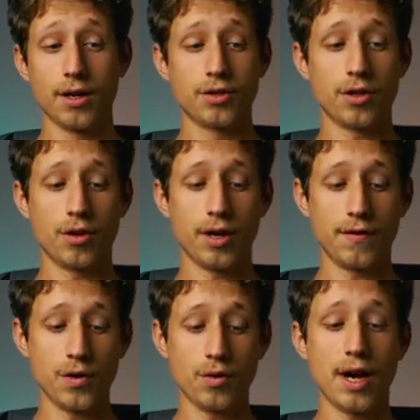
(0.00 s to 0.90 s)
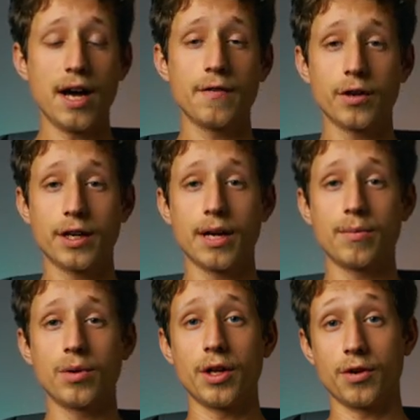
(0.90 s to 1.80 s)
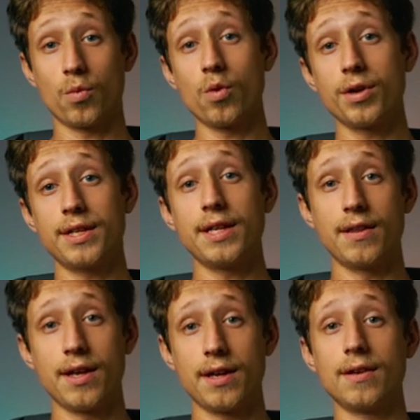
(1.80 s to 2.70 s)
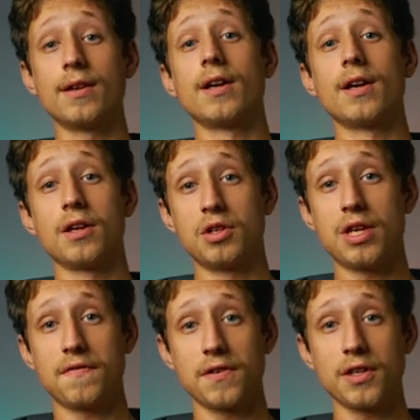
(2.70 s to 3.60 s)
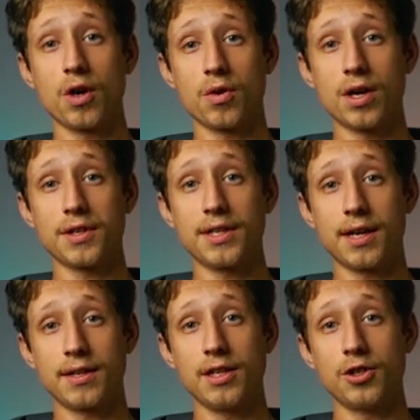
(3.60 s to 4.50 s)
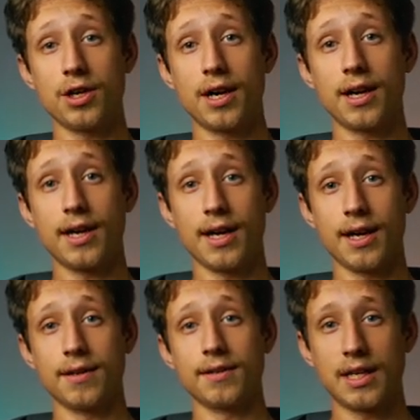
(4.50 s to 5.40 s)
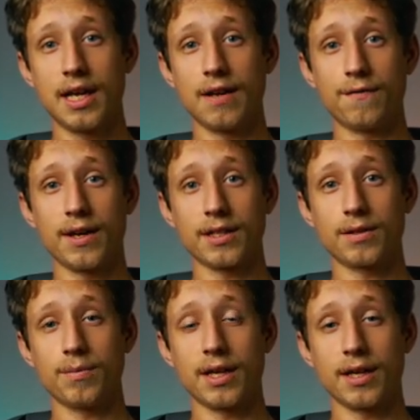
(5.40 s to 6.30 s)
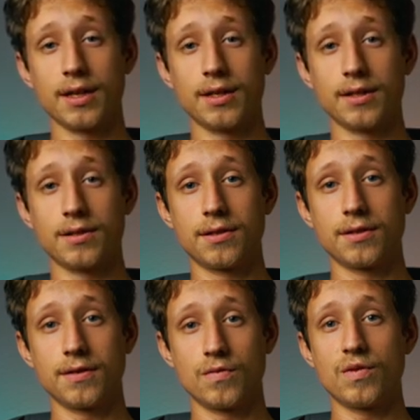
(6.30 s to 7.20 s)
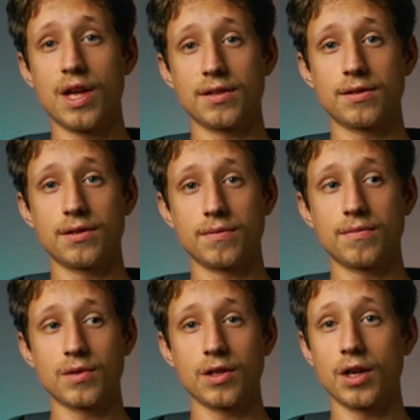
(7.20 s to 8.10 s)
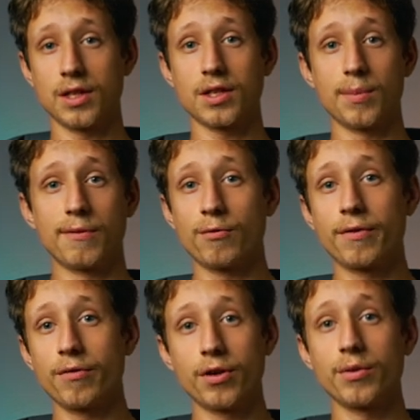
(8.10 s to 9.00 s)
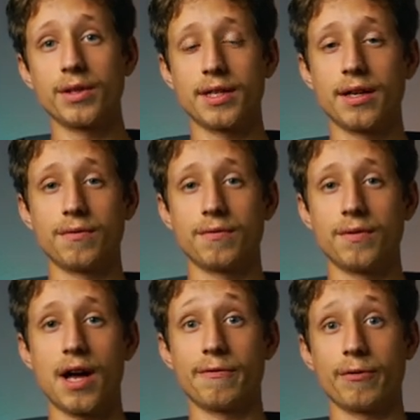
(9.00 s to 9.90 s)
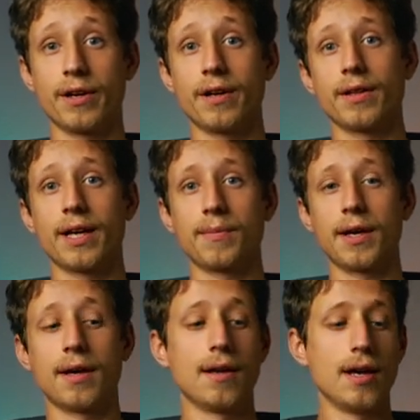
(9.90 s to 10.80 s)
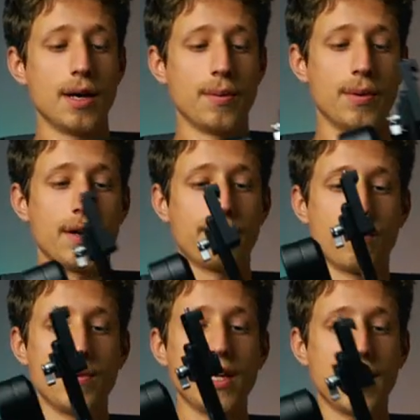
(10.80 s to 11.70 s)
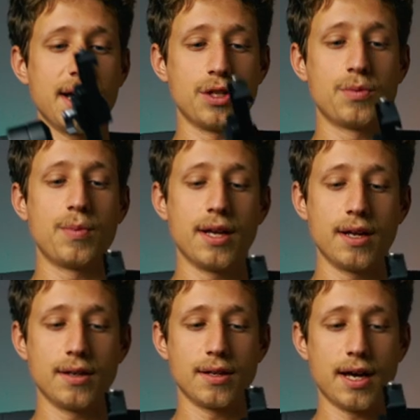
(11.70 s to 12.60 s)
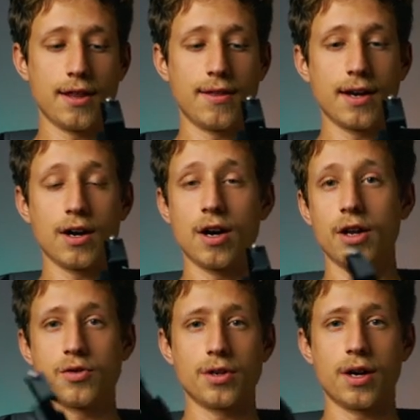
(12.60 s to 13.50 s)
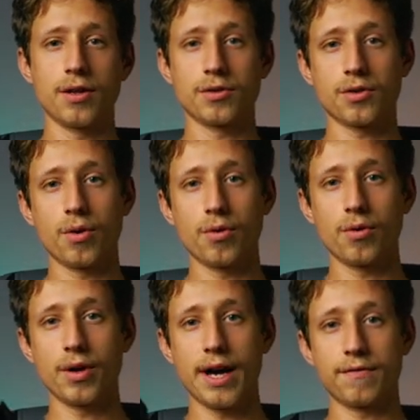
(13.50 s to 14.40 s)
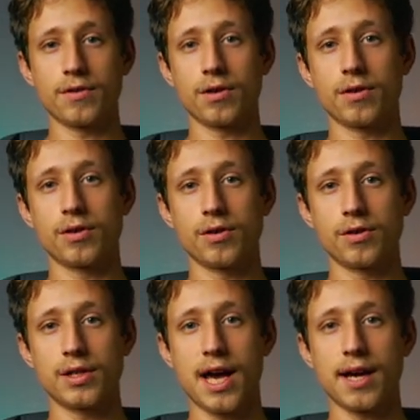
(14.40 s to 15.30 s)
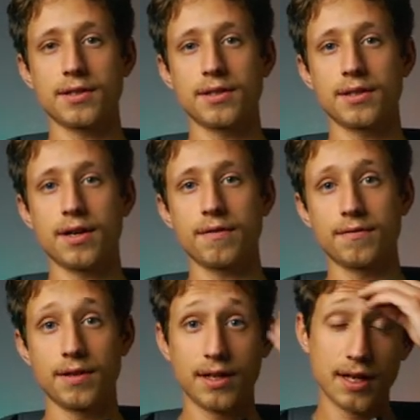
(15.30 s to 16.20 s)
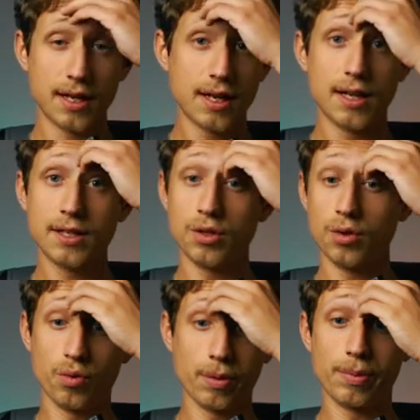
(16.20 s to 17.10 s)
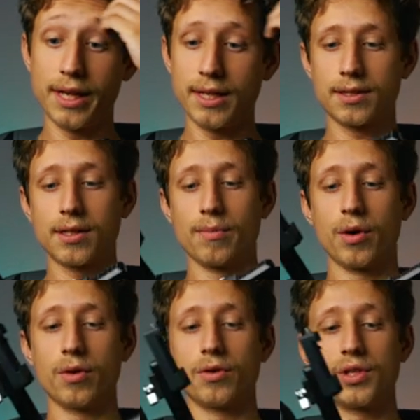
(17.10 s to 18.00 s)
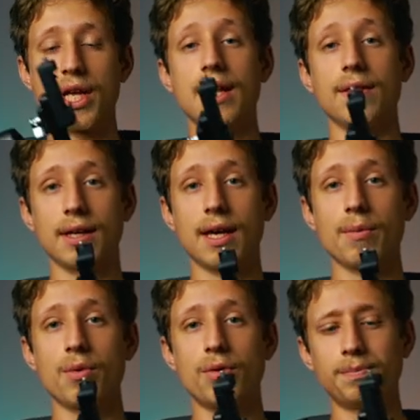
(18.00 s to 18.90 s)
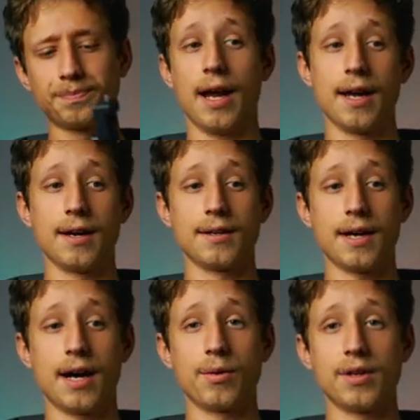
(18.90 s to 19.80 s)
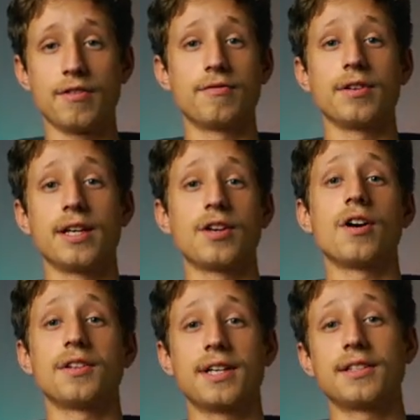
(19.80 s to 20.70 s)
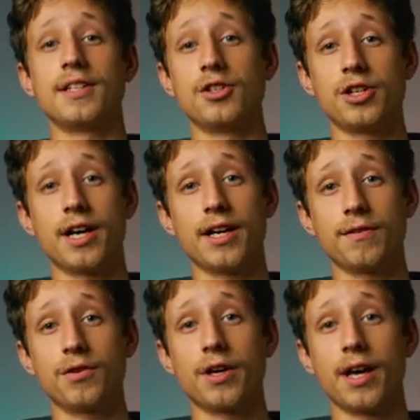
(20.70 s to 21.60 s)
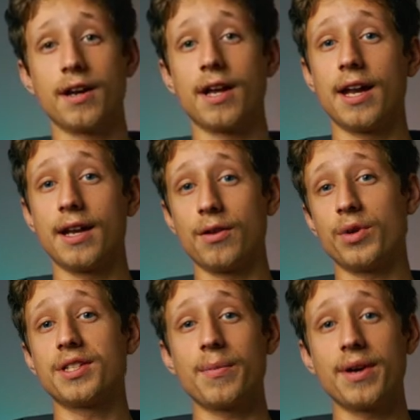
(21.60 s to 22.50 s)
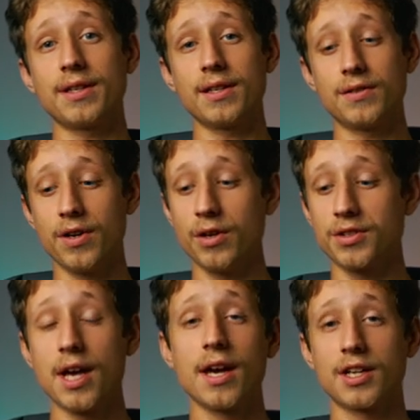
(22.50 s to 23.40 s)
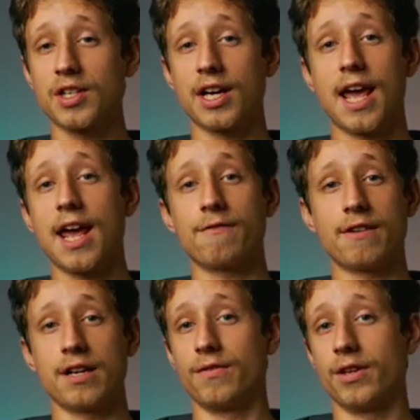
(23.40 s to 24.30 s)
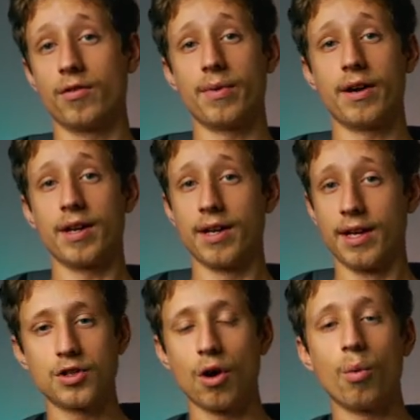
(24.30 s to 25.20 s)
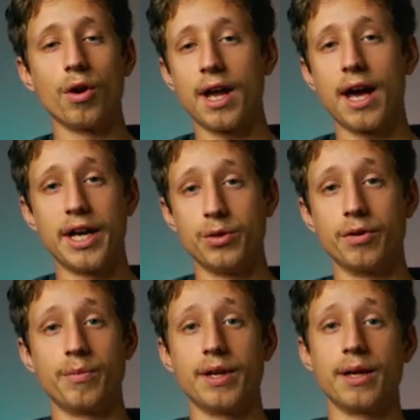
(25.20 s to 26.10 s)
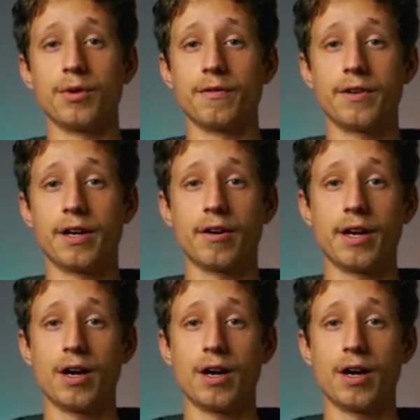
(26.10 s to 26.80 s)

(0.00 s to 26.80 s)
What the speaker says: So if you have your gimbal under warranty, then definitely go contact DJI and get it fixed, because it's gonna be free for you instead of not free like me. But for me, I had to spend, I think, $100 total after tax and stuff to replace the motors in the gimbal, and I would definitely contact DJI if you can. And the reason I'm making this video is because I can't find a video about it. Someone had to have been able to figure it